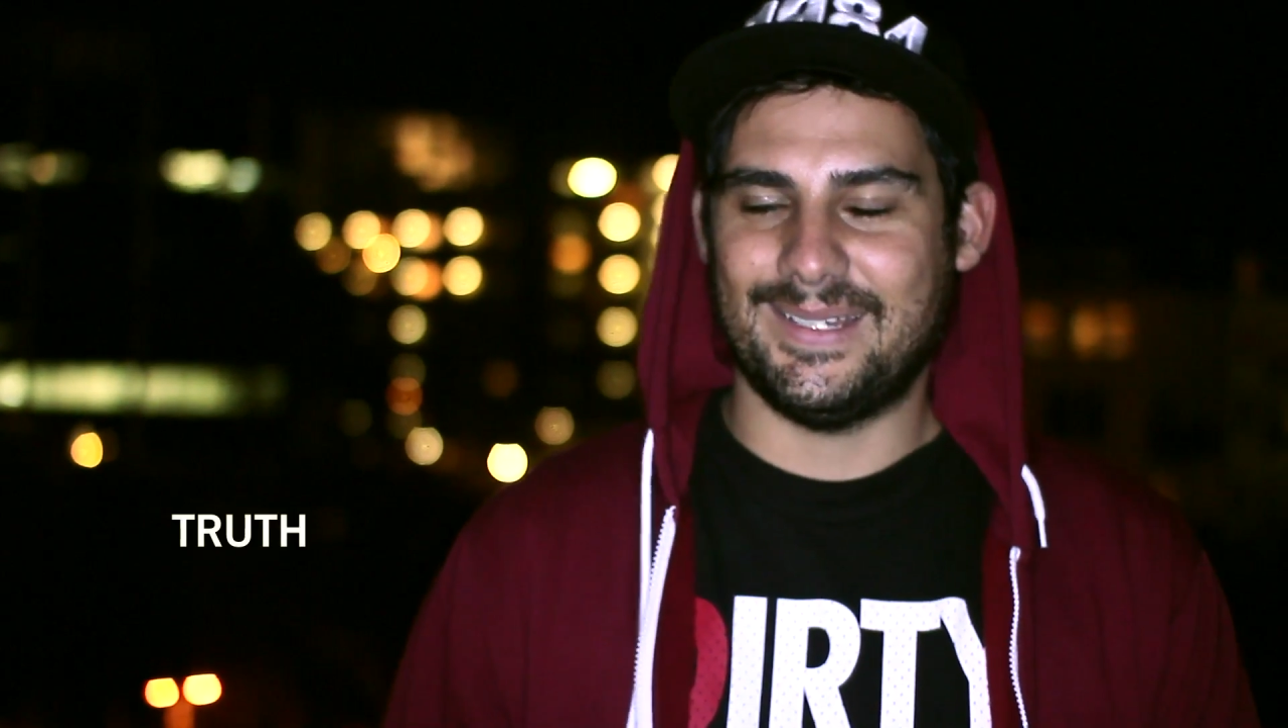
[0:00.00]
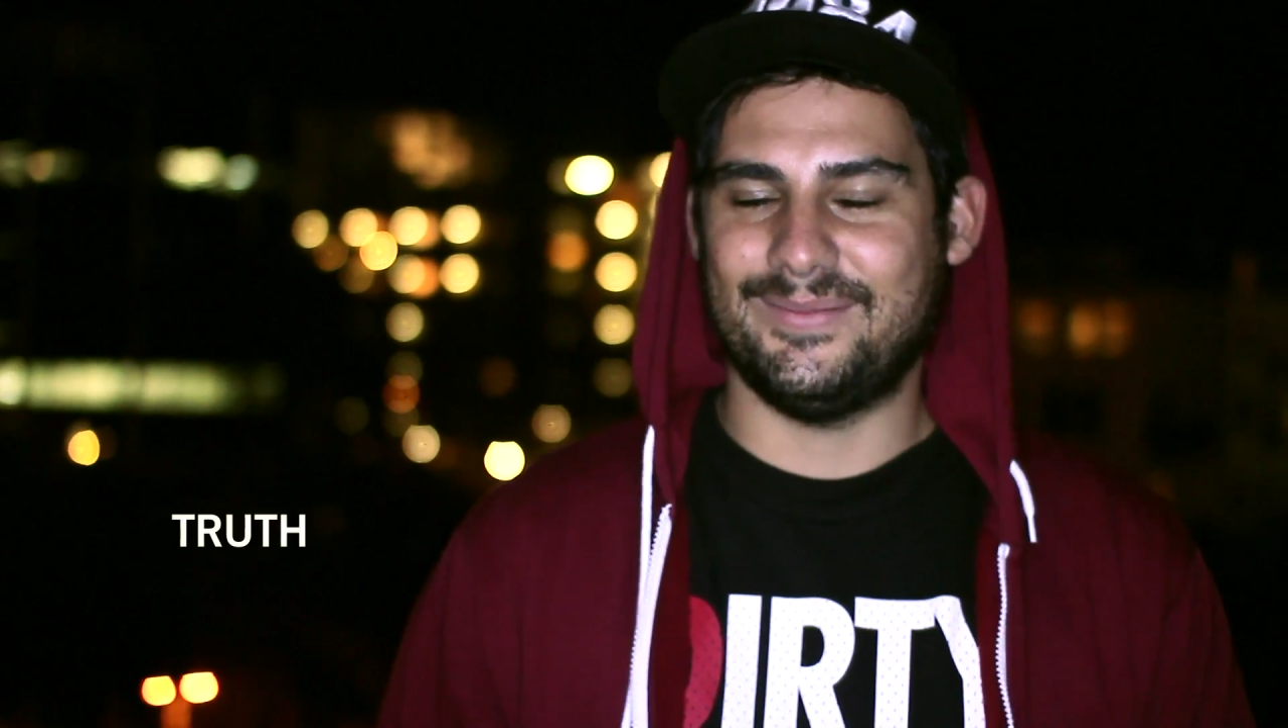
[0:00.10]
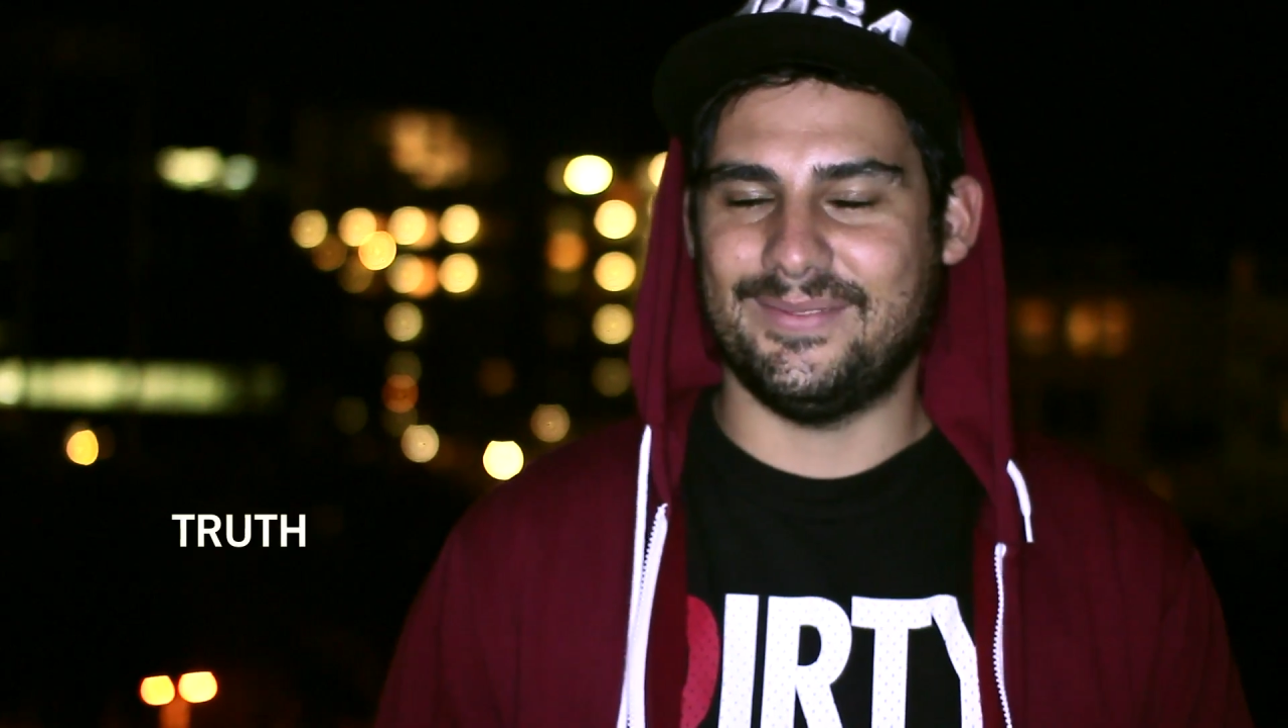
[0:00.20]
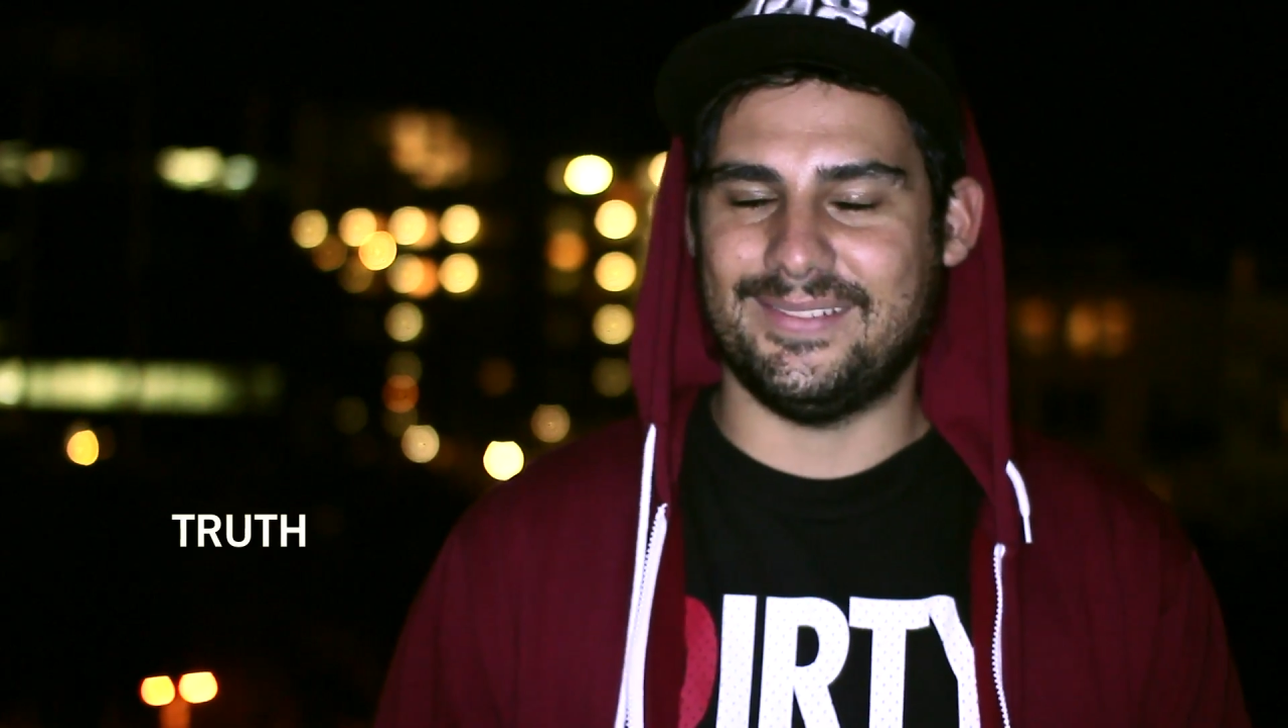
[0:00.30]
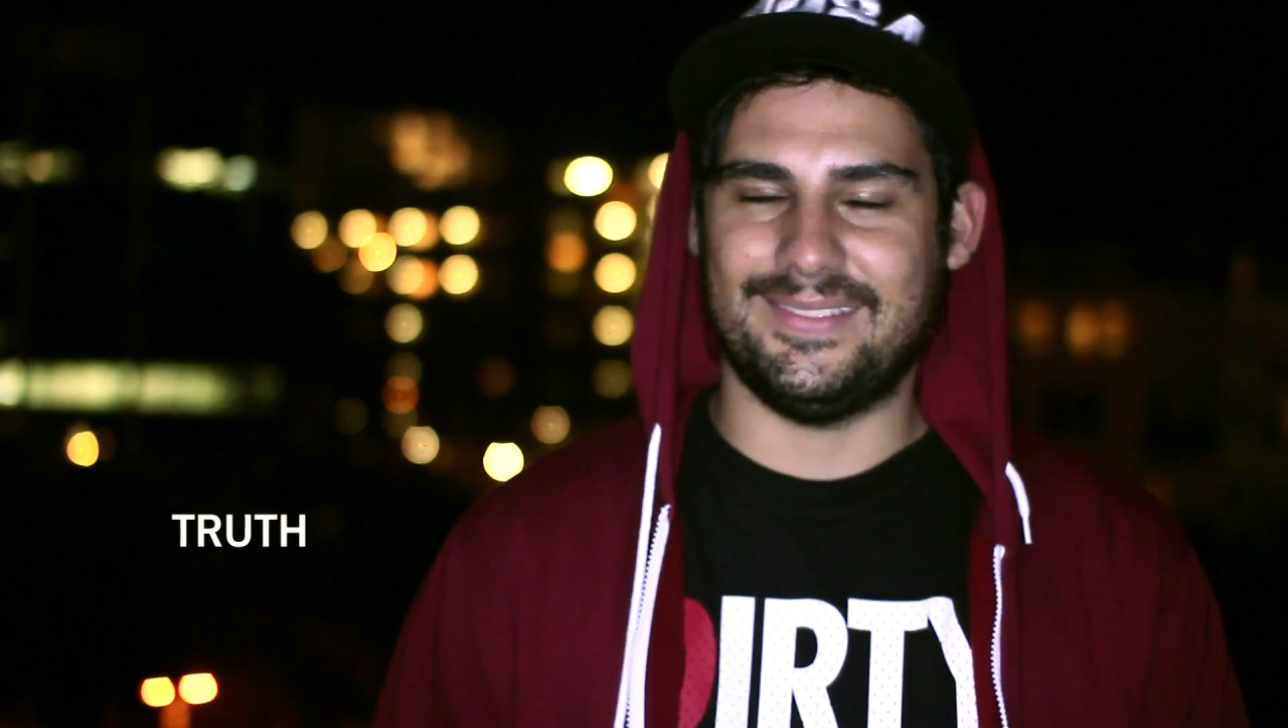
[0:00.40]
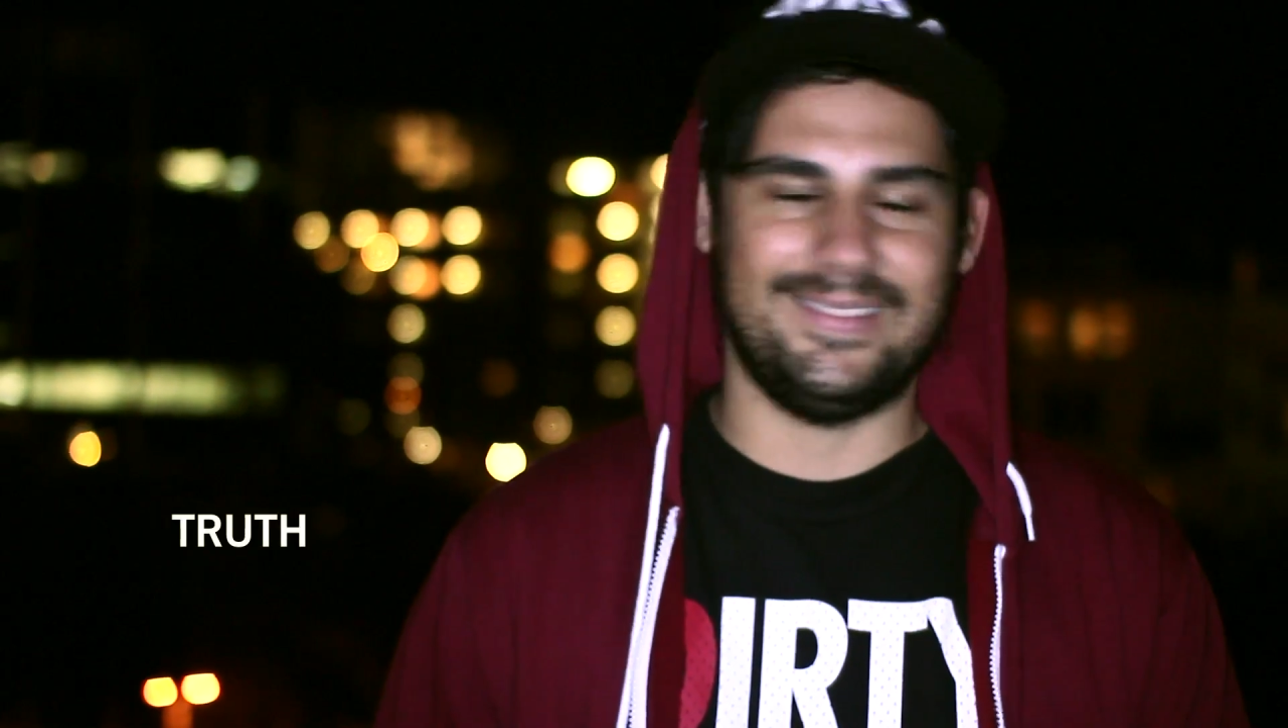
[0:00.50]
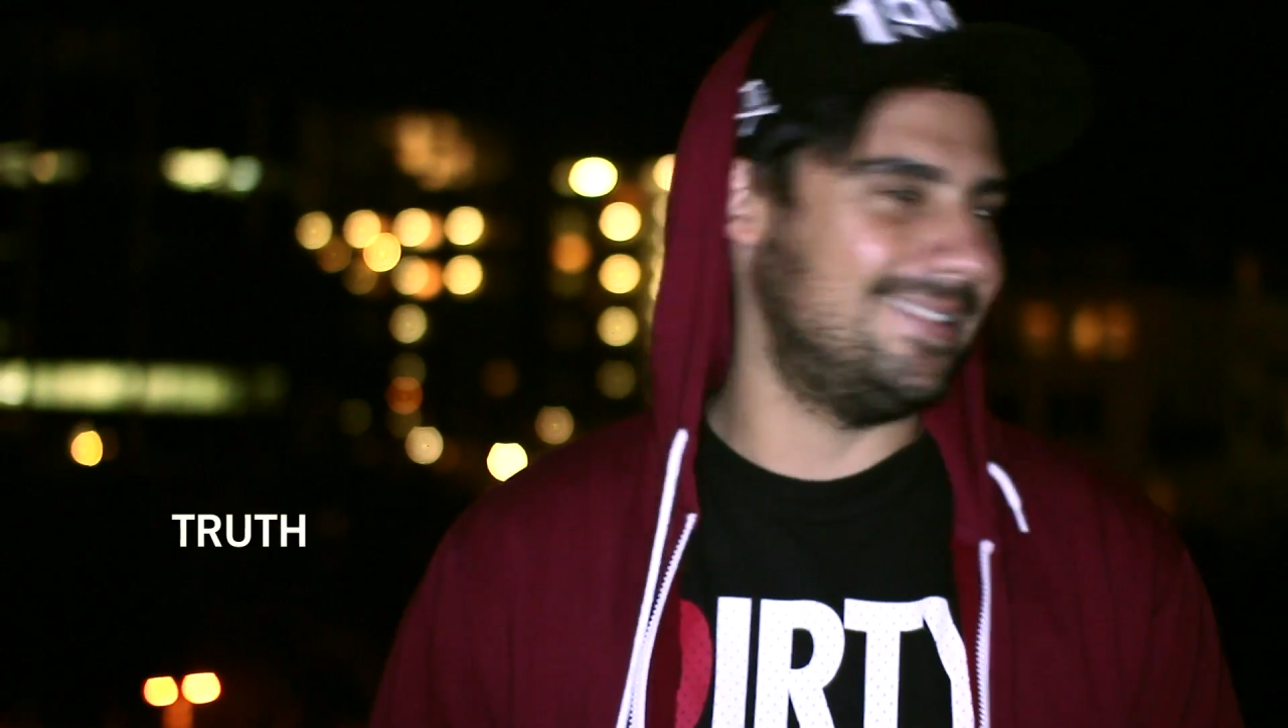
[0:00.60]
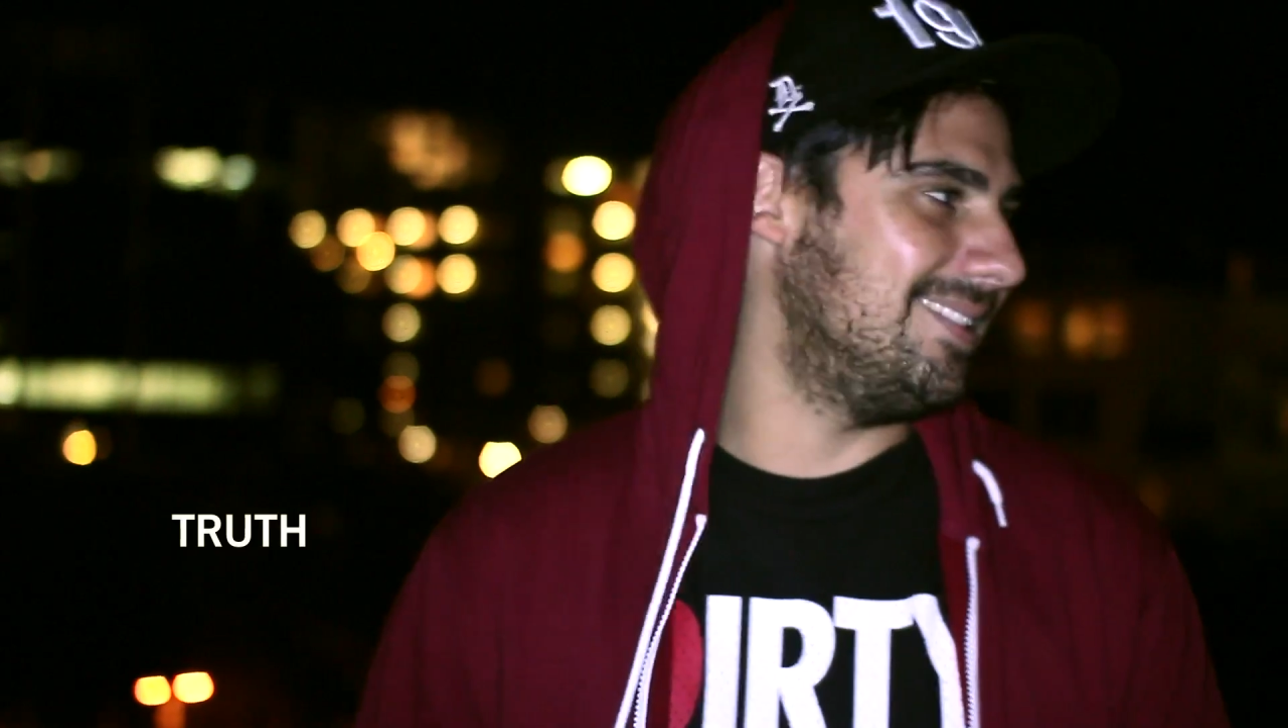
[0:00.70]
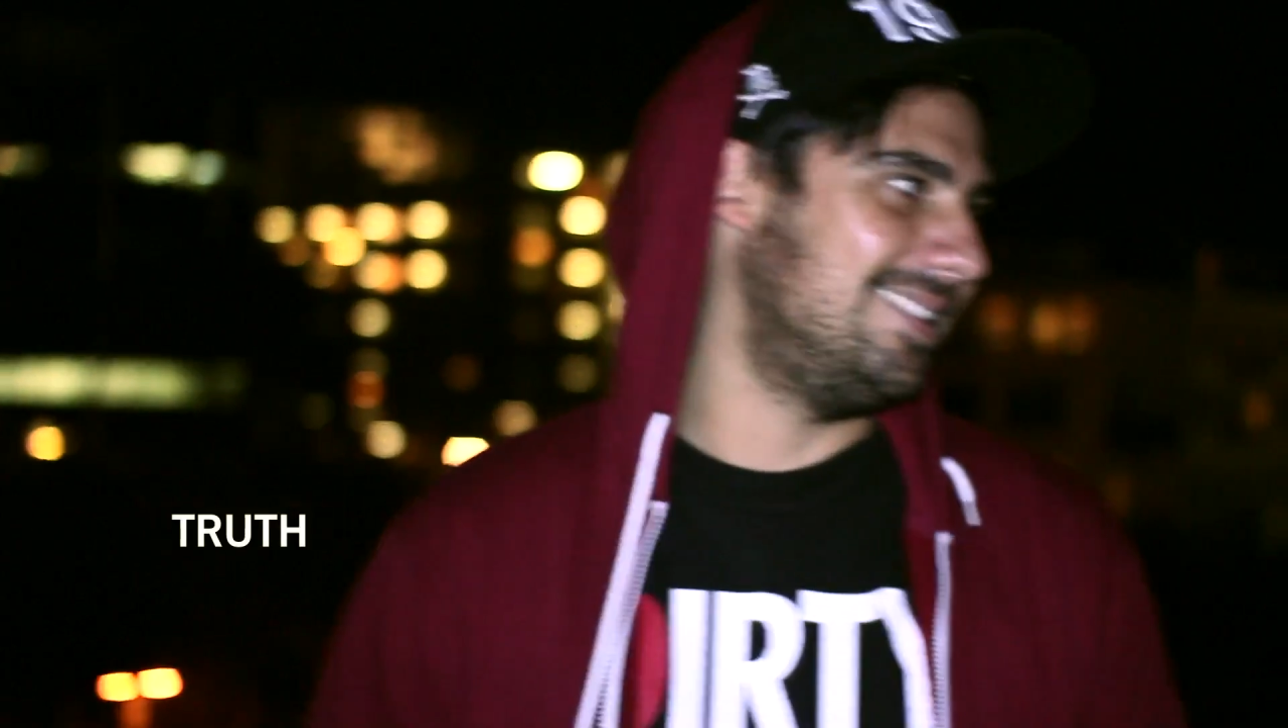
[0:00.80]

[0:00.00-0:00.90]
it's probably oh,